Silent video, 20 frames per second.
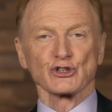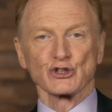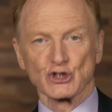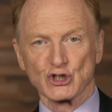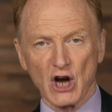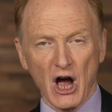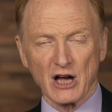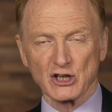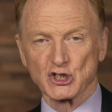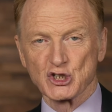
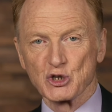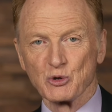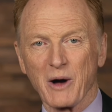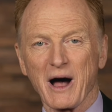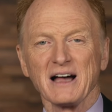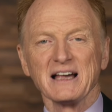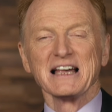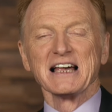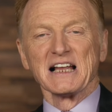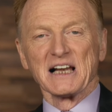
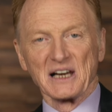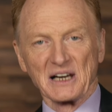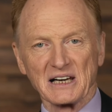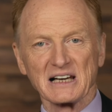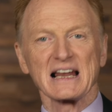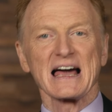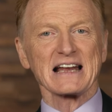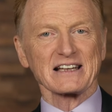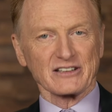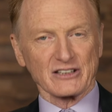Joshua
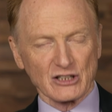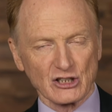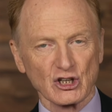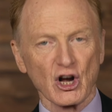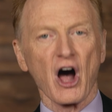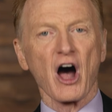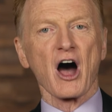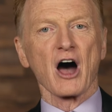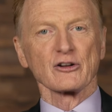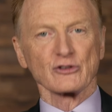let
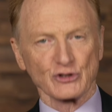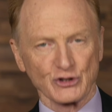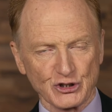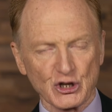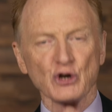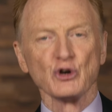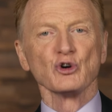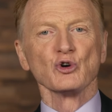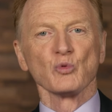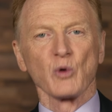God
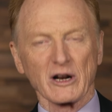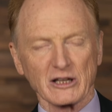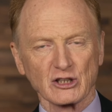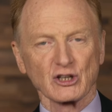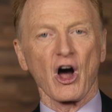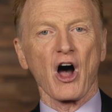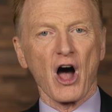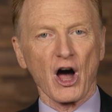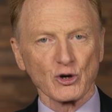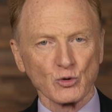do what
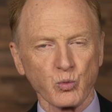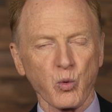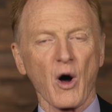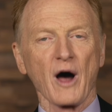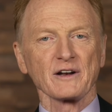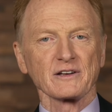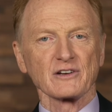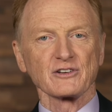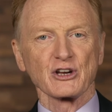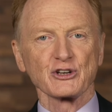God
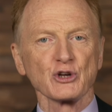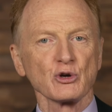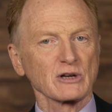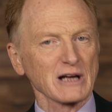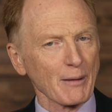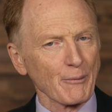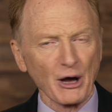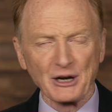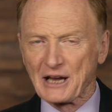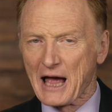wanted to do.
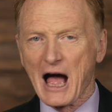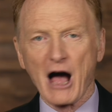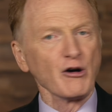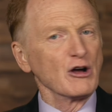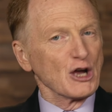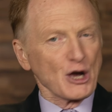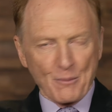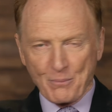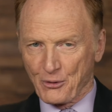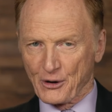Come on
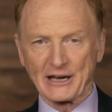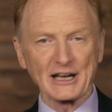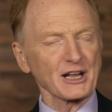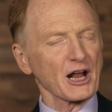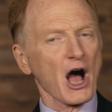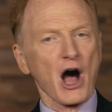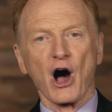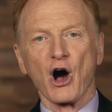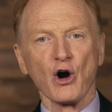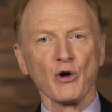now, bring it
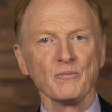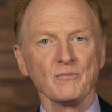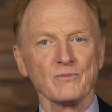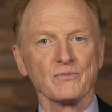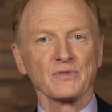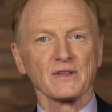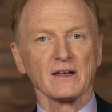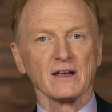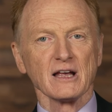home.